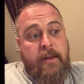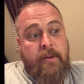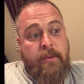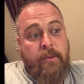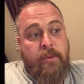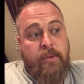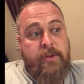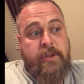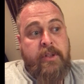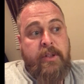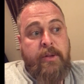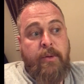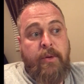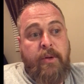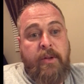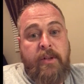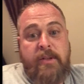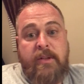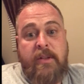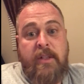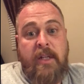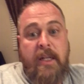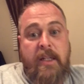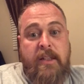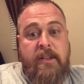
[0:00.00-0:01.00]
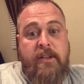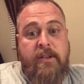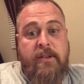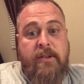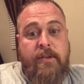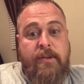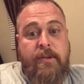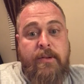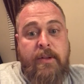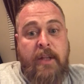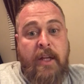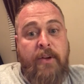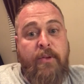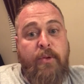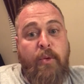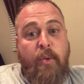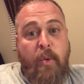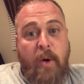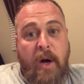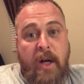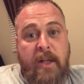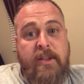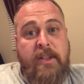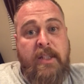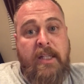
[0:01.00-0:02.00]
We'll see where this takes us. Thanks for
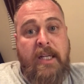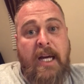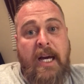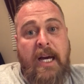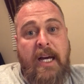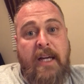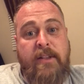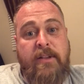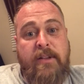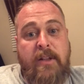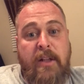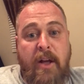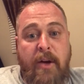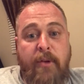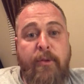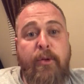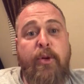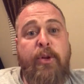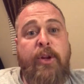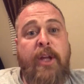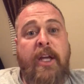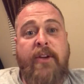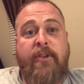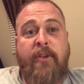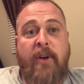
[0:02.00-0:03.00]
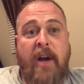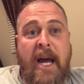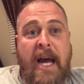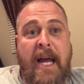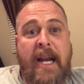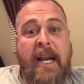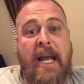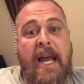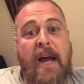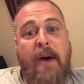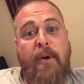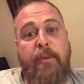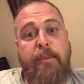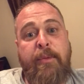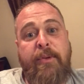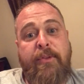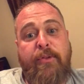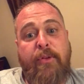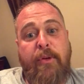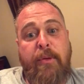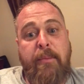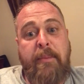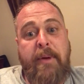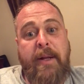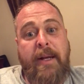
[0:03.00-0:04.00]
watching, guys. Love you. Thanks for hiding out with me
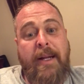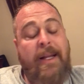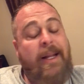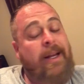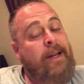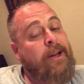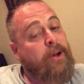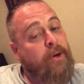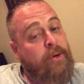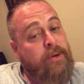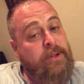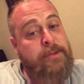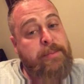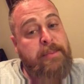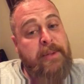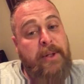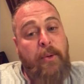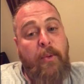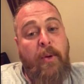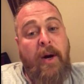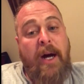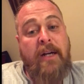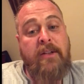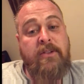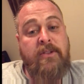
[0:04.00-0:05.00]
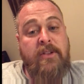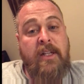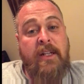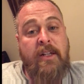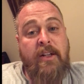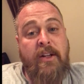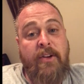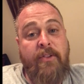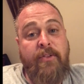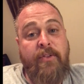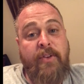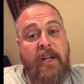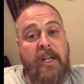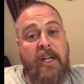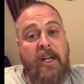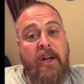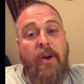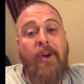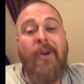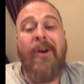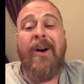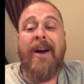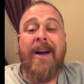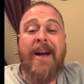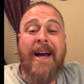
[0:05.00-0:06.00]
for a minute. I know it's been a while since I've done a
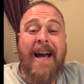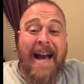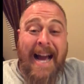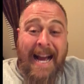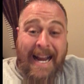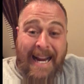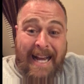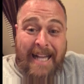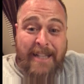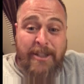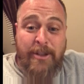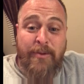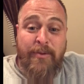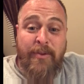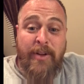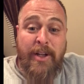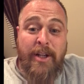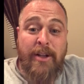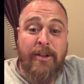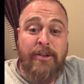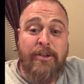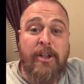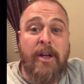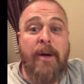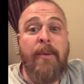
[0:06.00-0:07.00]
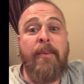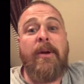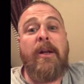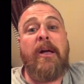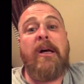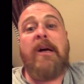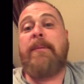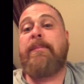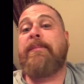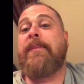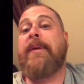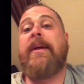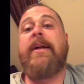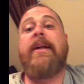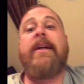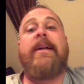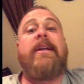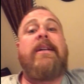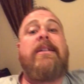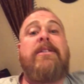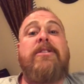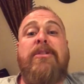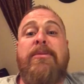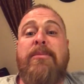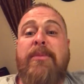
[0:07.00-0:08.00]
video. I got some videos coming up.
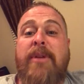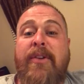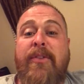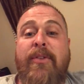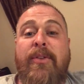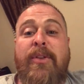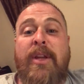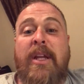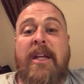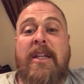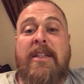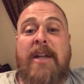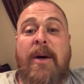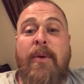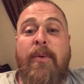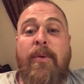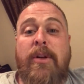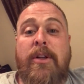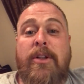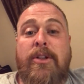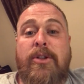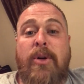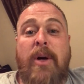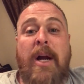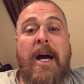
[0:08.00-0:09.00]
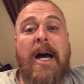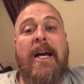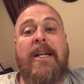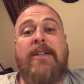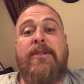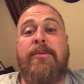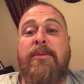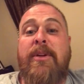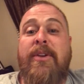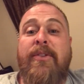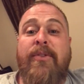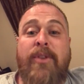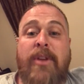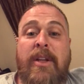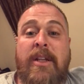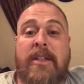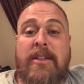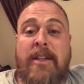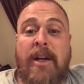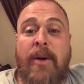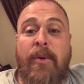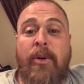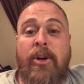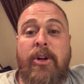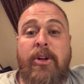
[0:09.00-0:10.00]
Some different things I want to try. Some different things
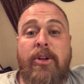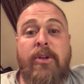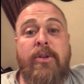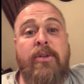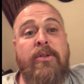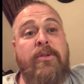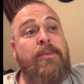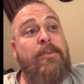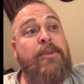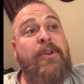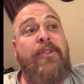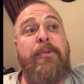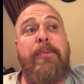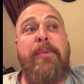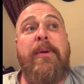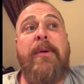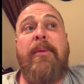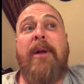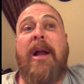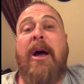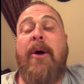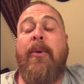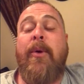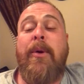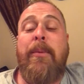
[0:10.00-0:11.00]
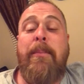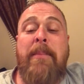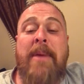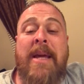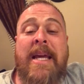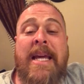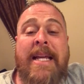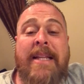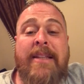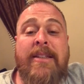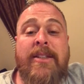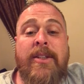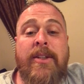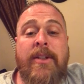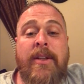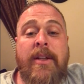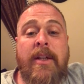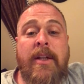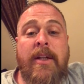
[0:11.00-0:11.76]
I want to do. Some different people I want to meet.